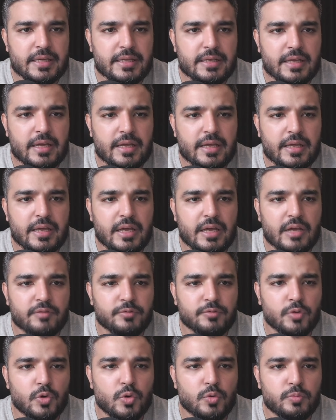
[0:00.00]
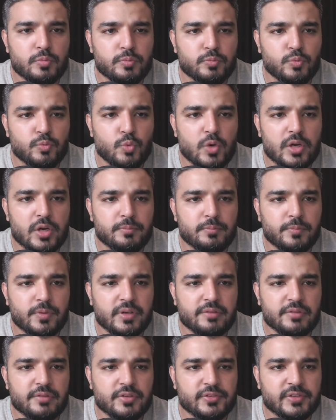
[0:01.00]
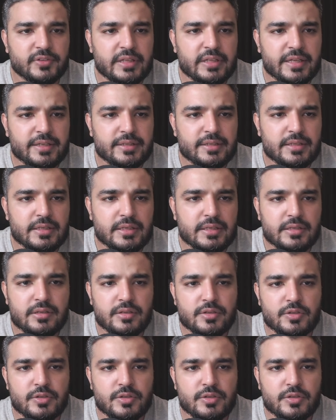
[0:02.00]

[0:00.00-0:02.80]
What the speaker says: I have O1 preview selected,